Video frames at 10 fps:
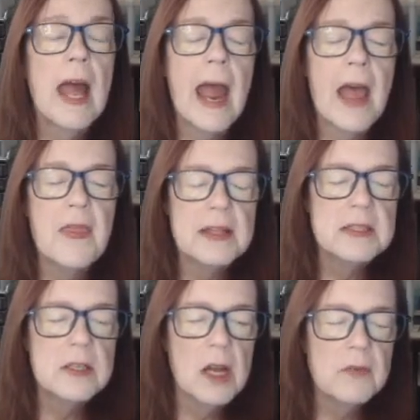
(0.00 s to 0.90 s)
And that's
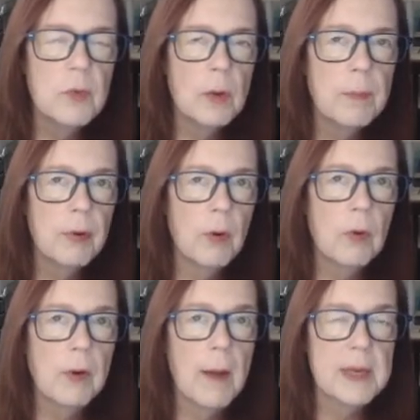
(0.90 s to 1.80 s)
kind of what
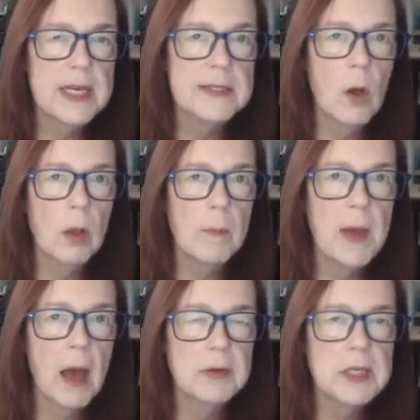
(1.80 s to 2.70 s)
programming is all
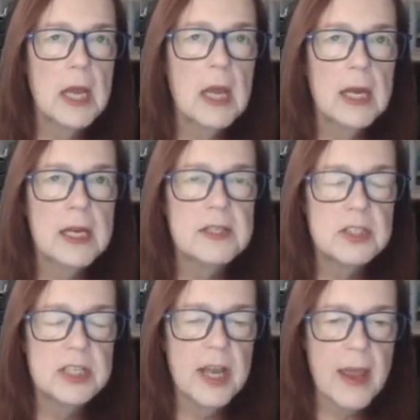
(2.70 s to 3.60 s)
about, is
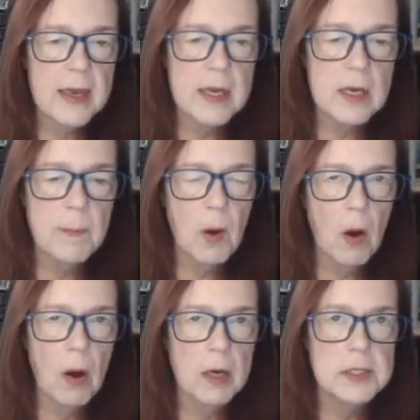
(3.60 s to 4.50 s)
taking
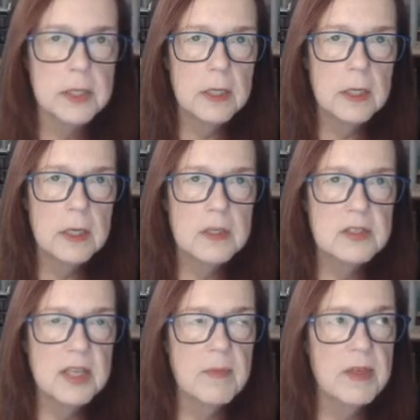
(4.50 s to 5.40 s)
apart
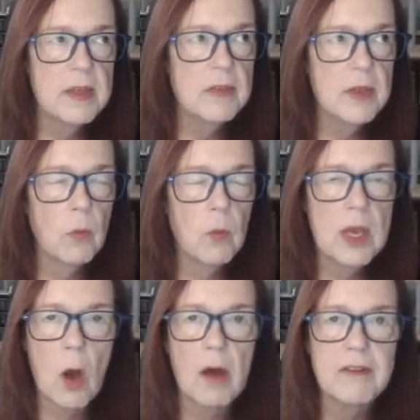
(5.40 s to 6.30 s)
something that
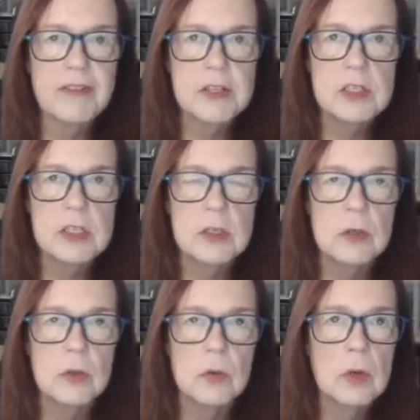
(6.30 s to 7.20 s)
we often
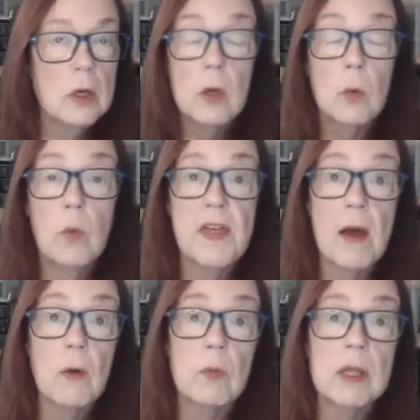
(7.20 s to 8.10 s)
do
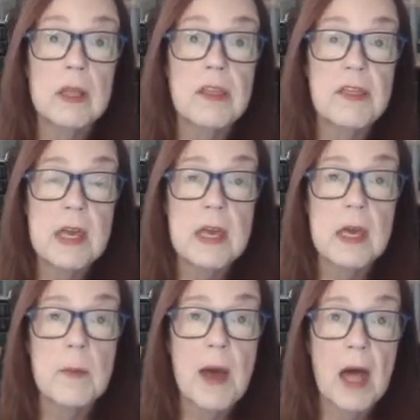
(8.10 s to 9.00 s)
without really
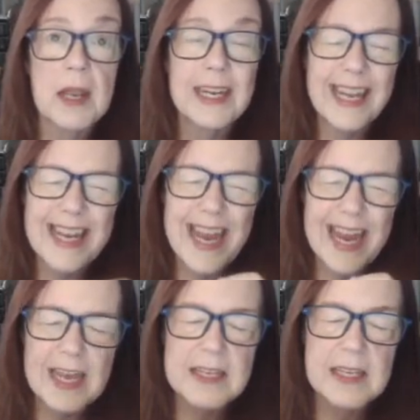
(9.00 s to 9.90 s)
thinking about it and
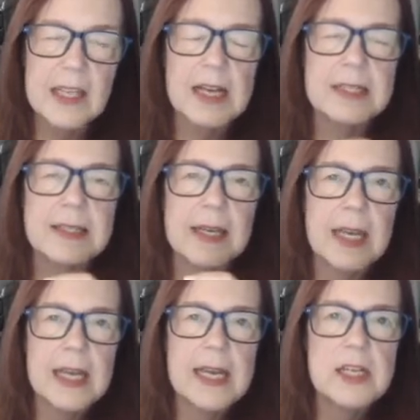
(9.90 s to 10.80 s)
analyzing
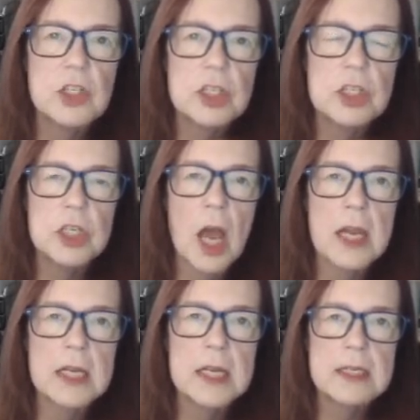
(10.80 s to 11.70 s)
each
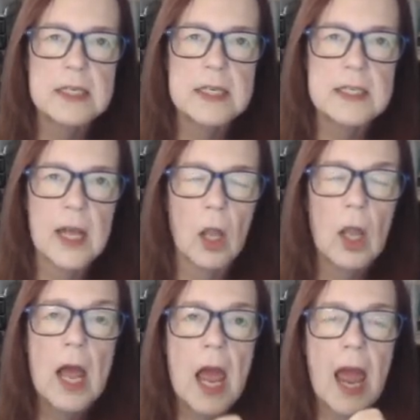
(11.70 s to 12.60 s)
tiny detail
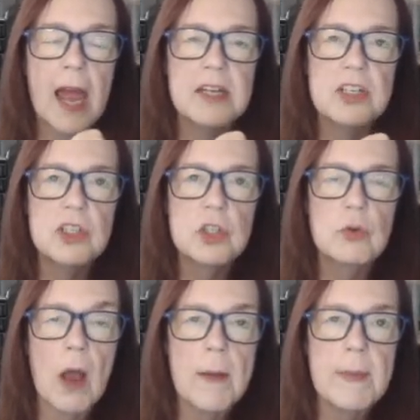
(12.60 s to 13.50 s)
and
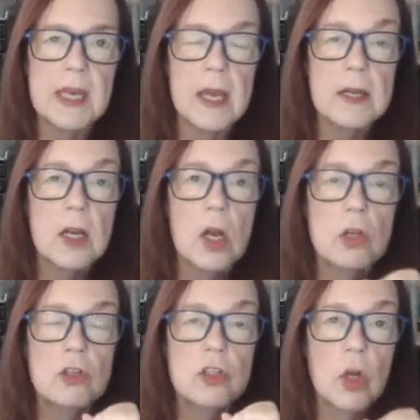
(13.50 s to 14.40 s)
describing it
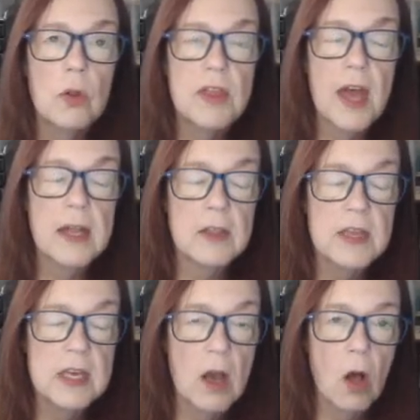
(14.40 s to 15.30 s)
so that
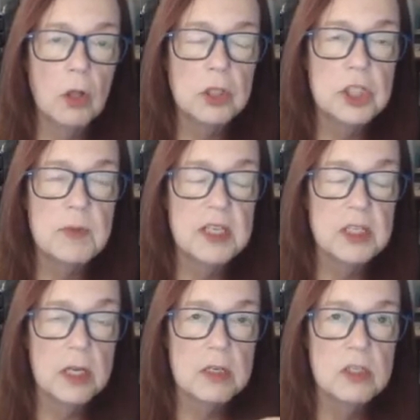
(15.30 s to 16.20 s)
the ultimate
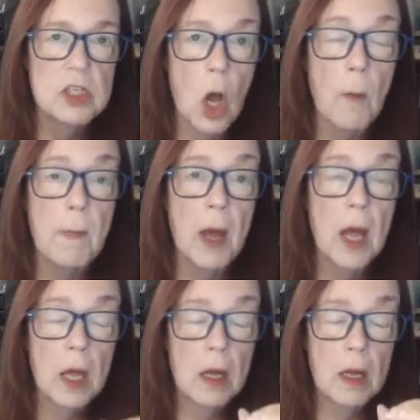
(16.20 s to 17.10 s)
dumb
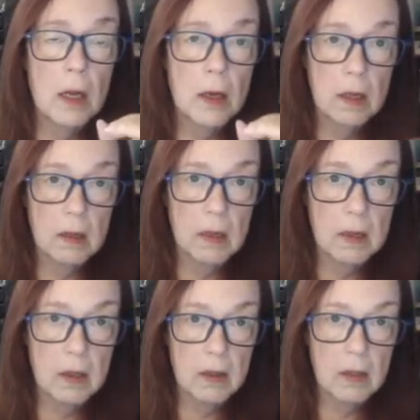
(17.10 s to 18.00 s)

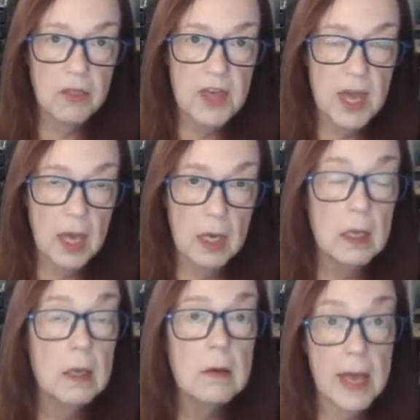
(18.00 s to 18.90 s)
thing,
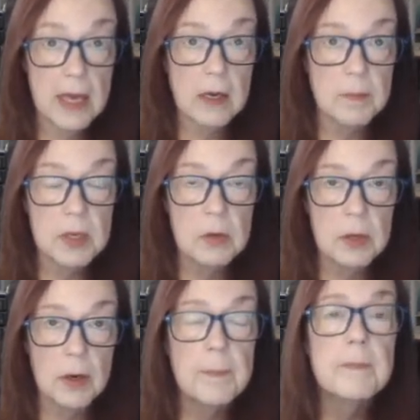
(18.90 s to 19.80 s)
a computer,